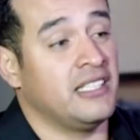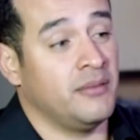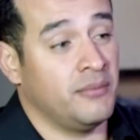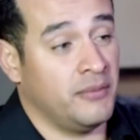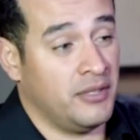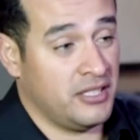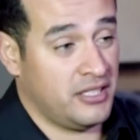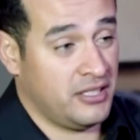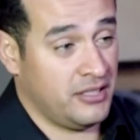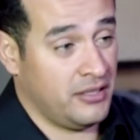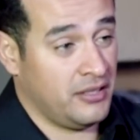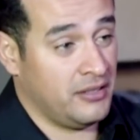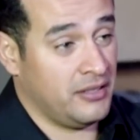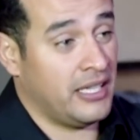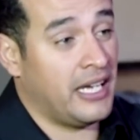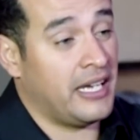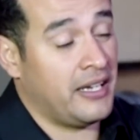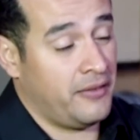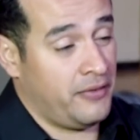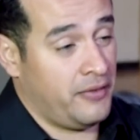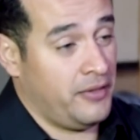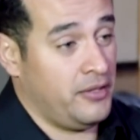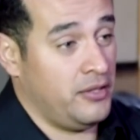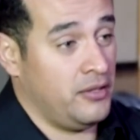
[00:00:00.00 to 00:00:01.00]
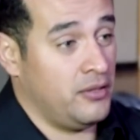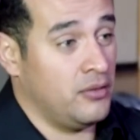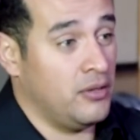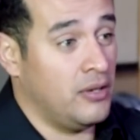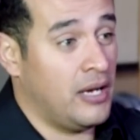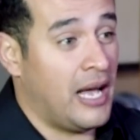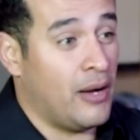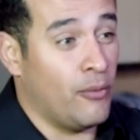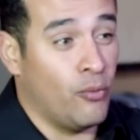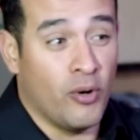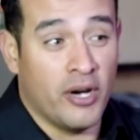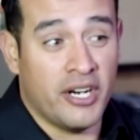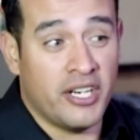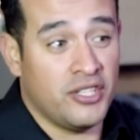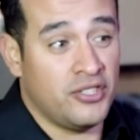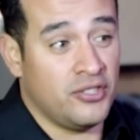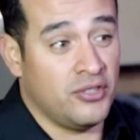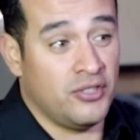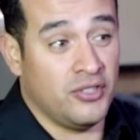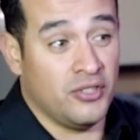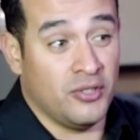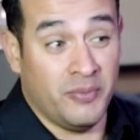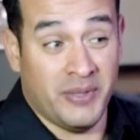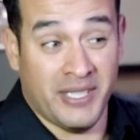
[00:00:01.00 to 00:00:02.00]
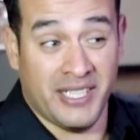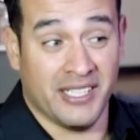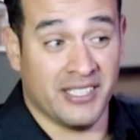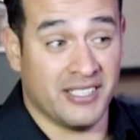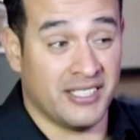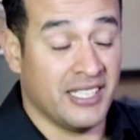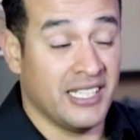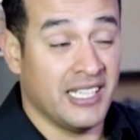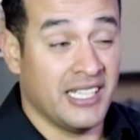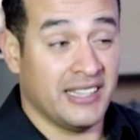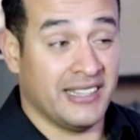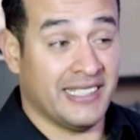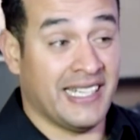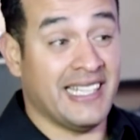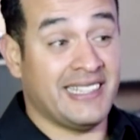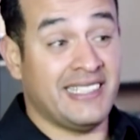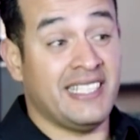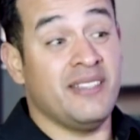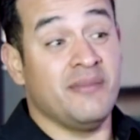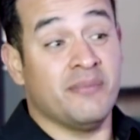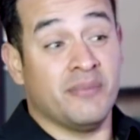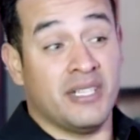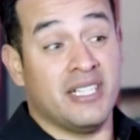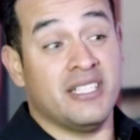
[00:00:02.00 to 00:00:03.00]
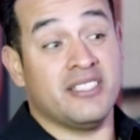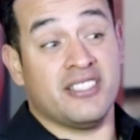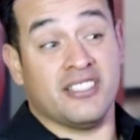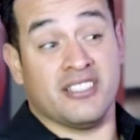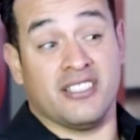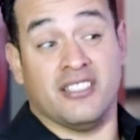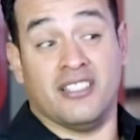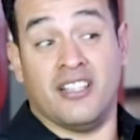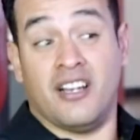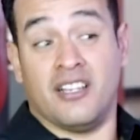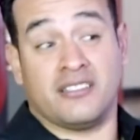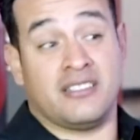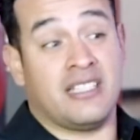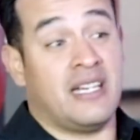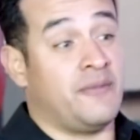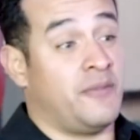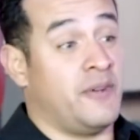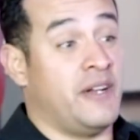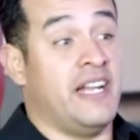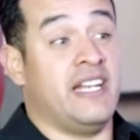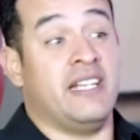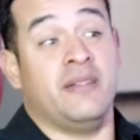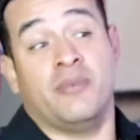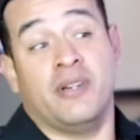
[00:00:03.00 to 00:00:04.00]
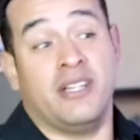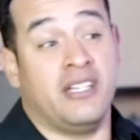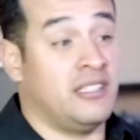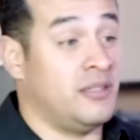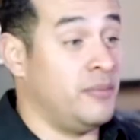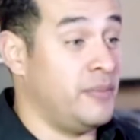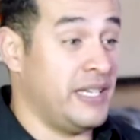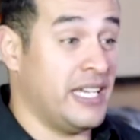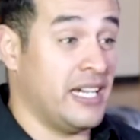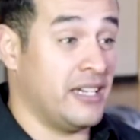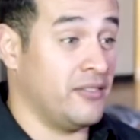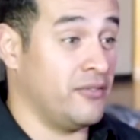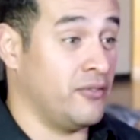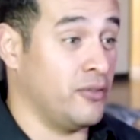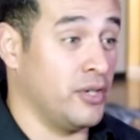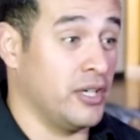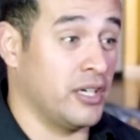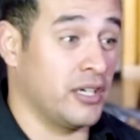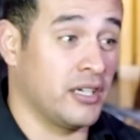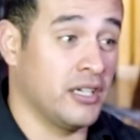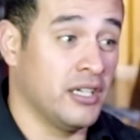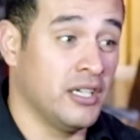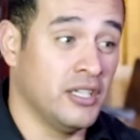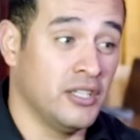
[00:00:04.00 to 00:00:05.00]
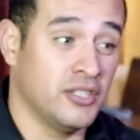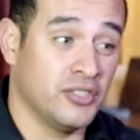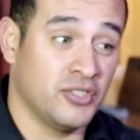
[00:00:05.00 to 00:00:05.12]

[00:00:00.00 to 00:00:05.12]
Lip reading: 19 months like for you? What did you do? Because 19 months is a long time for anybody to be out of work.